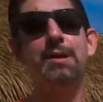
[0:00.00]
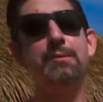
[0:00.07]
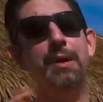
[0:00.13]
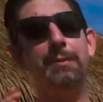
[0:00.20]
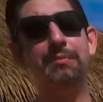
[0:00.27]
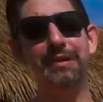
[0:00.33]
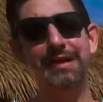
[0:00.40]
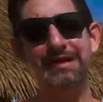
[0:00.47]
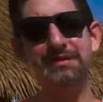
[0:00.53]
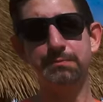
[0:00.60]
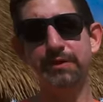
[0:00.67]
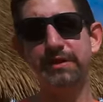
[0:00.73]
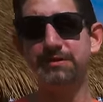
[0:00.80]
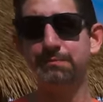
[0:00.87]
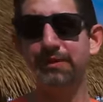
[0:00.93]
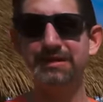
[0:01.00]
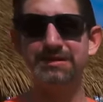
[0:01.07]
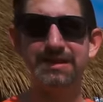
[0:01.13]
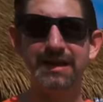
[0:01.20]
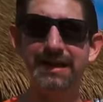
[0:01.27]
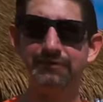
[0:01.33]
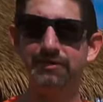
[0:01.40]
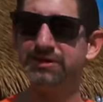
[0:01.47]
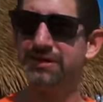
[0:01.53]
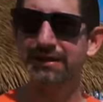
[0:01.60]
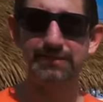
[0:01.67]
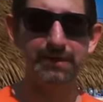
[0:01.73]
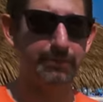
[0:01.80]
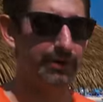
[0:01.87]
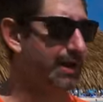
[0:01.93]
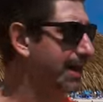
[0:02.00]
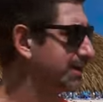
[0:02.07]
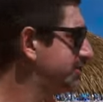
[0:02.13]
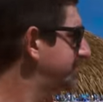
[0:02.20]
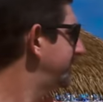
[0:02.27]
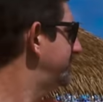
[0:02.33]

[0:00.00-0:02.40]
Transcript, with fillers: but please, please, please take every safety precaution.